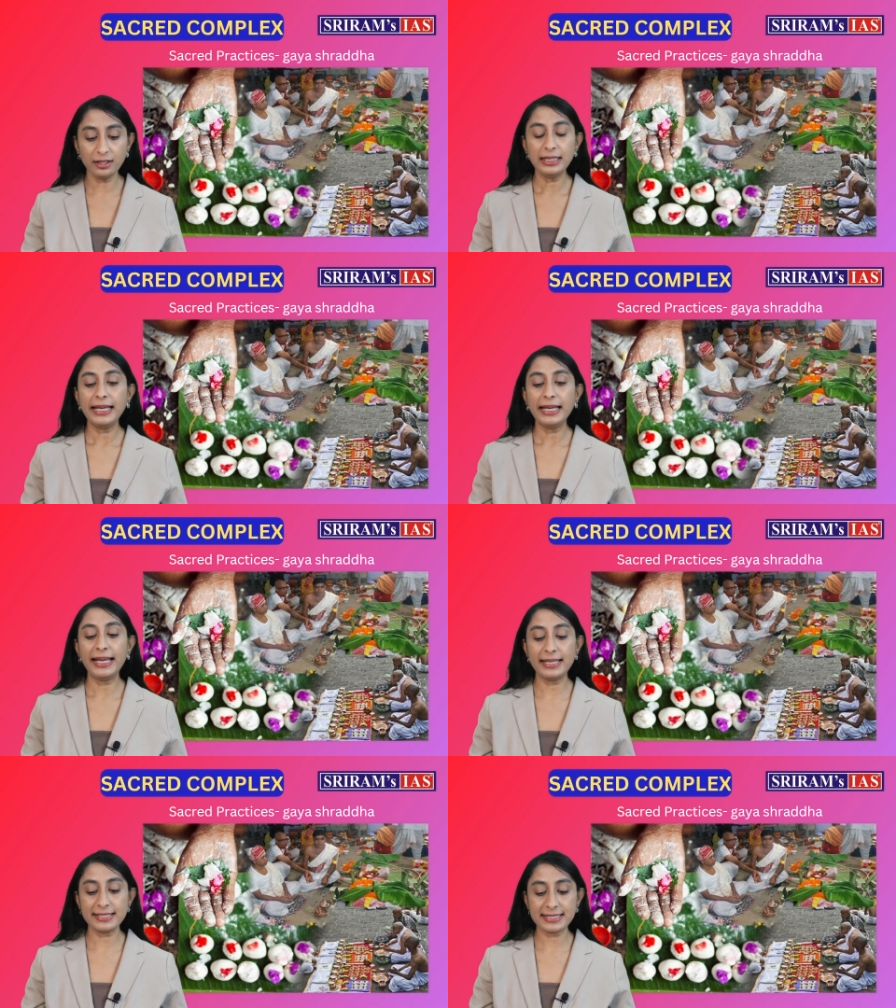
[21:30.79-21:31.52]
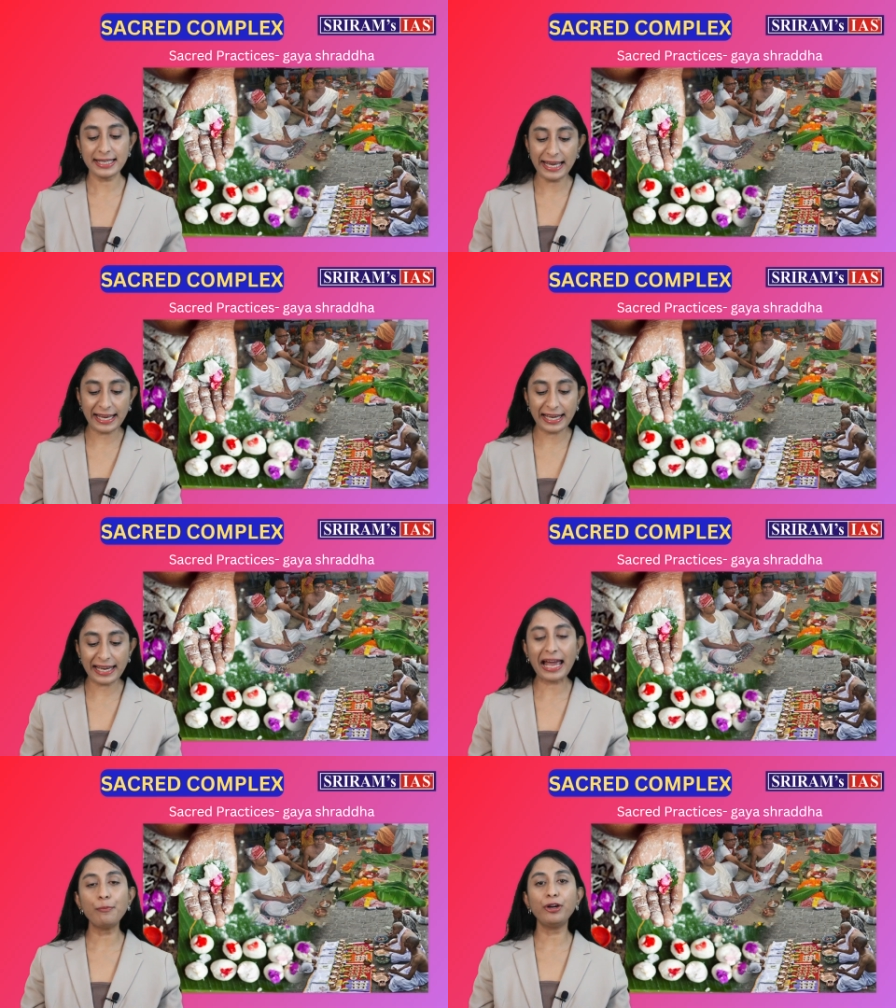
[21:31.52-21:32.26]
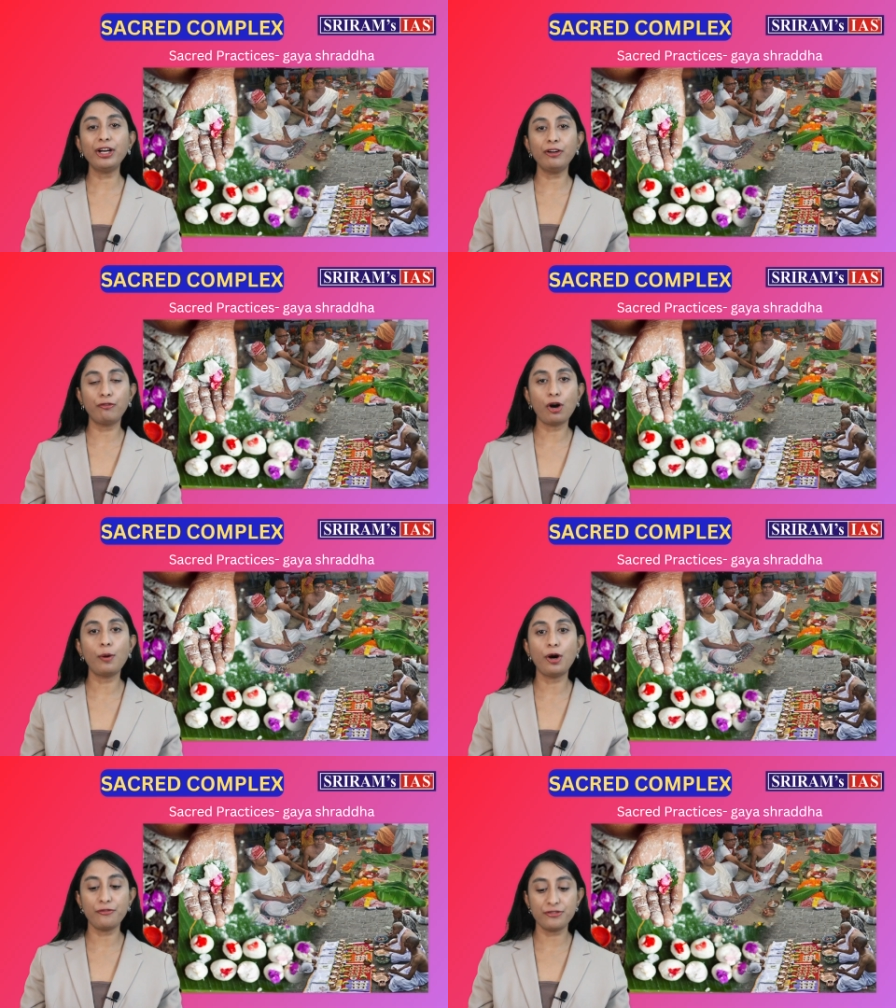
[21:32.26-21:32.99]
It is an elaborate form
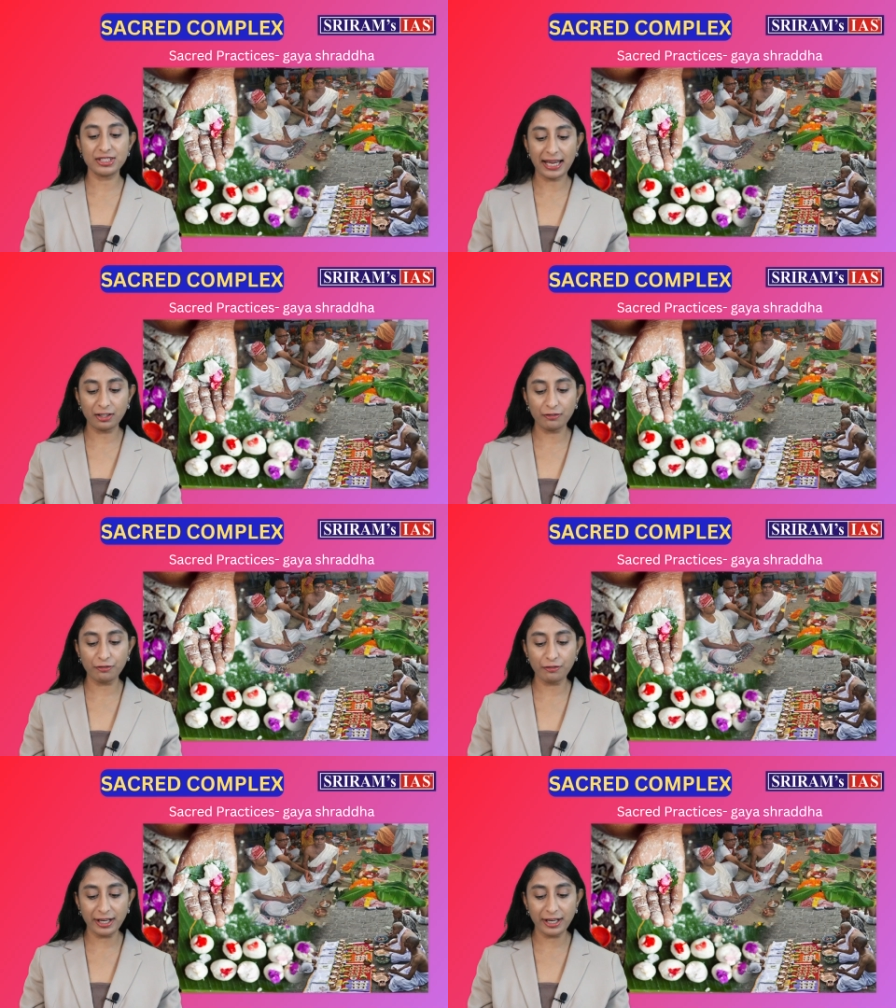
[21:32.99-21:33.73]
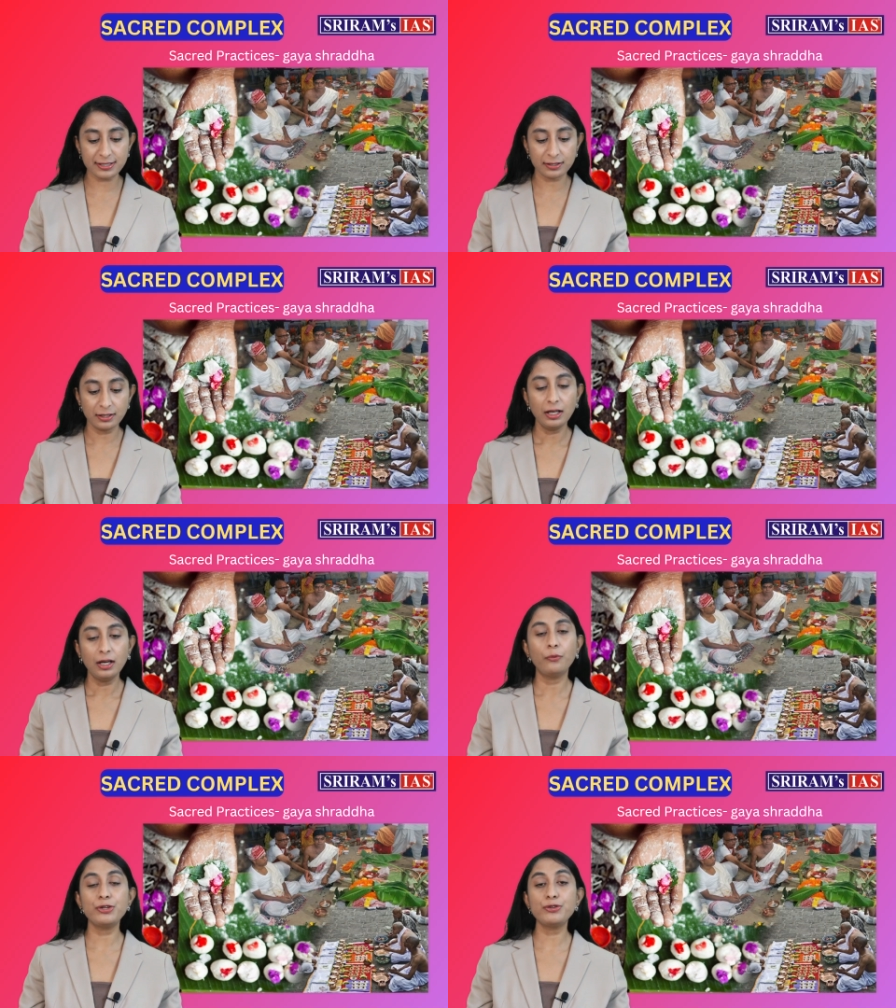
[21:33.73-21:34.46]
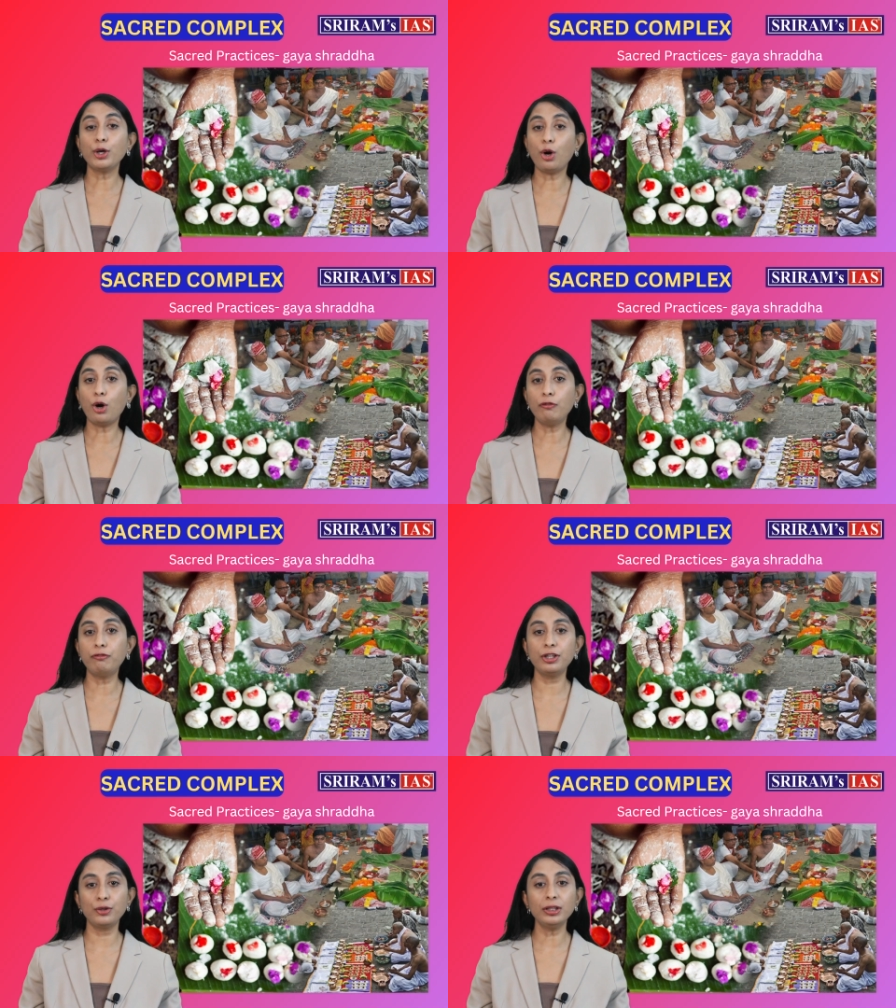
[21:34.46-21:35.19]
of sacrifice which we offer to
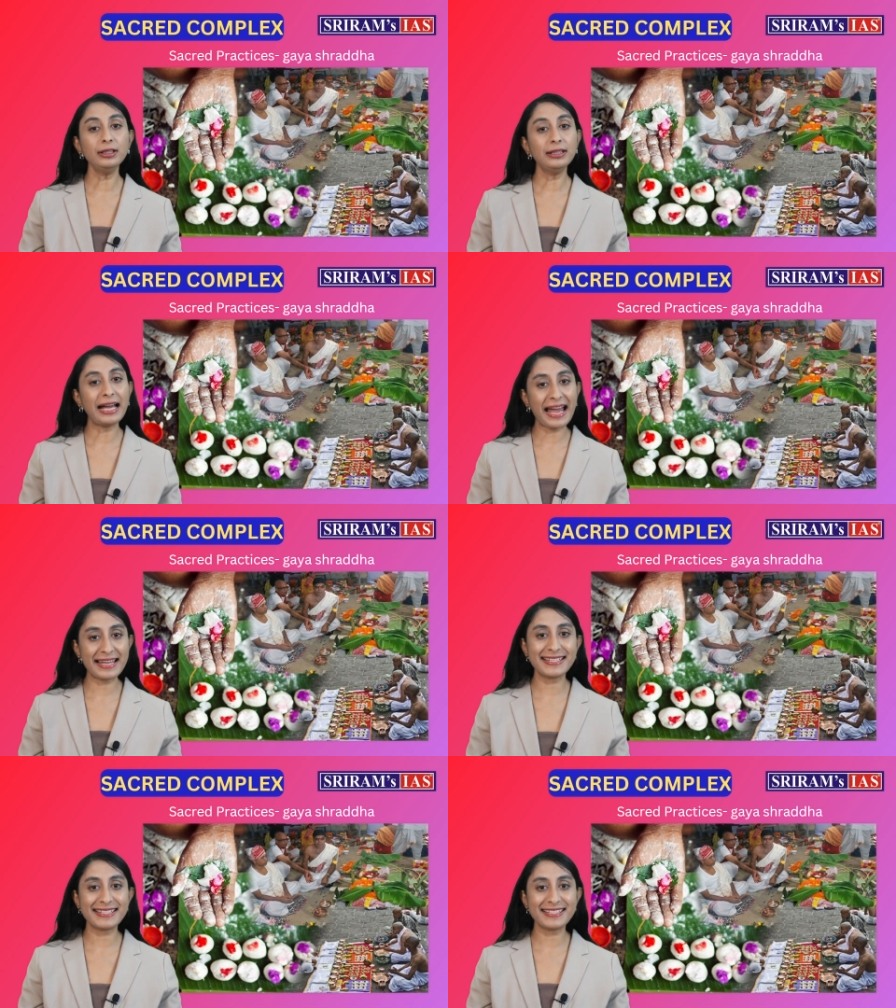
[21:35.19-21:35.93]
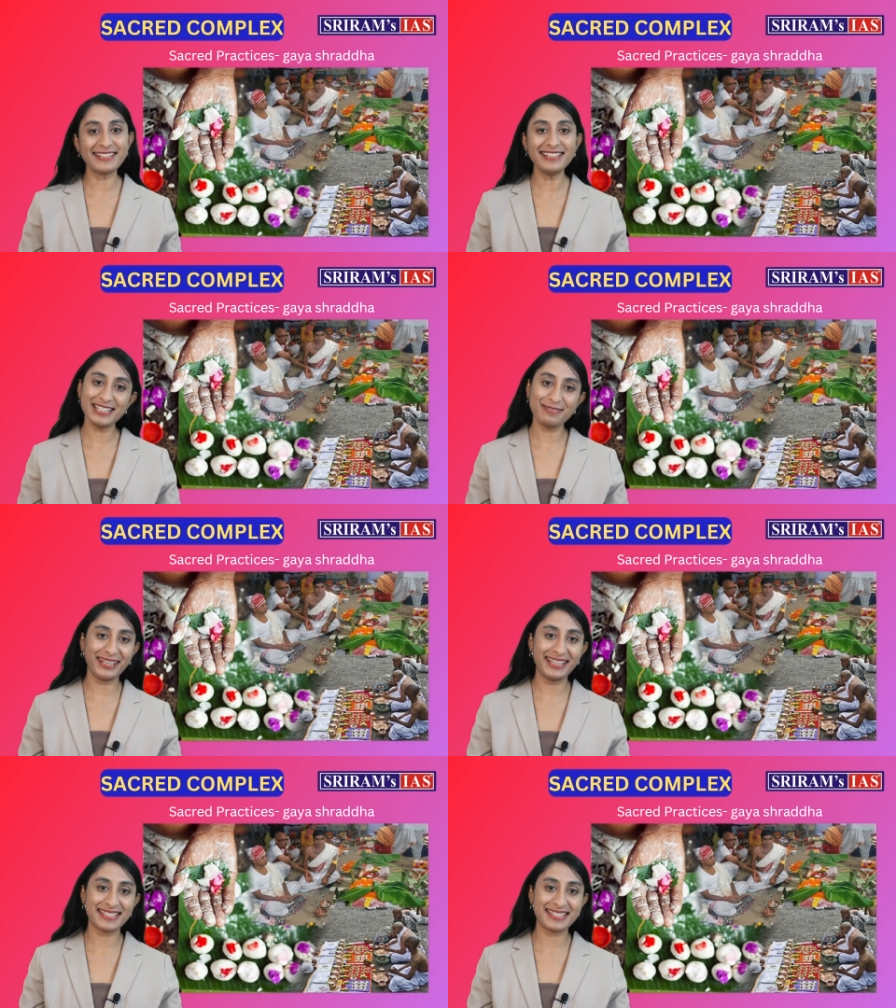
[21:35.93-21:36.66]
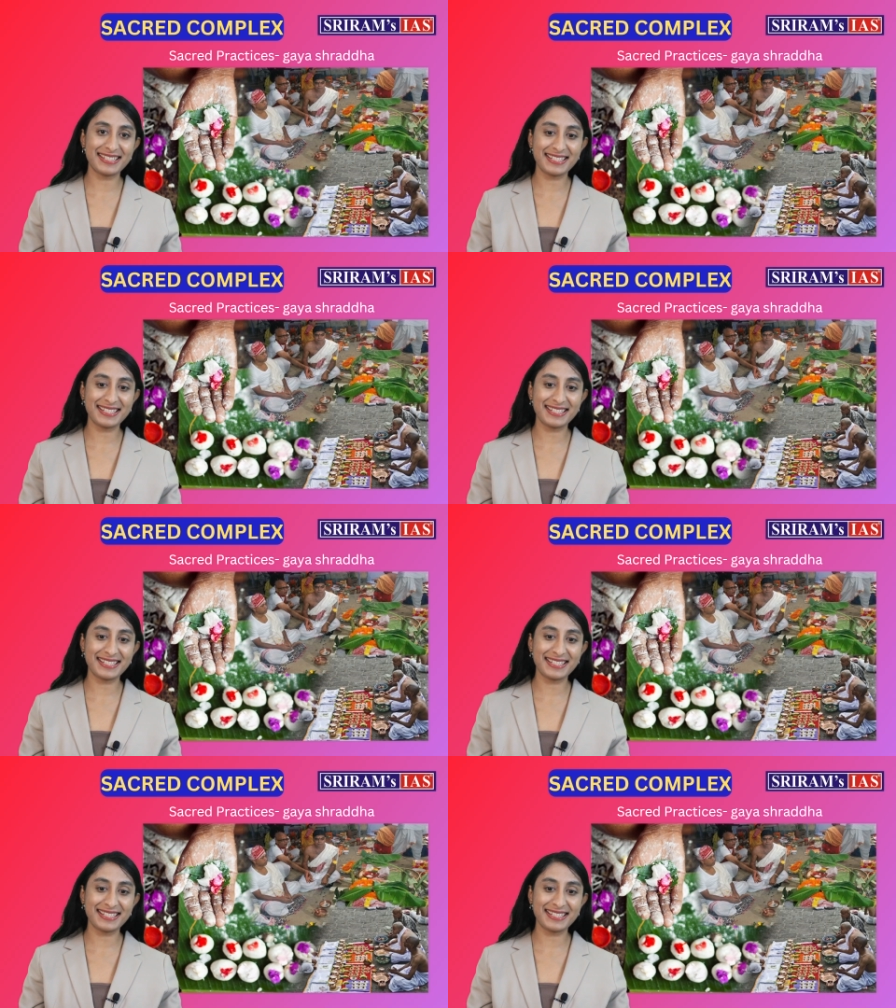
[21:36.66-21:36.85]
the ancestral spirits.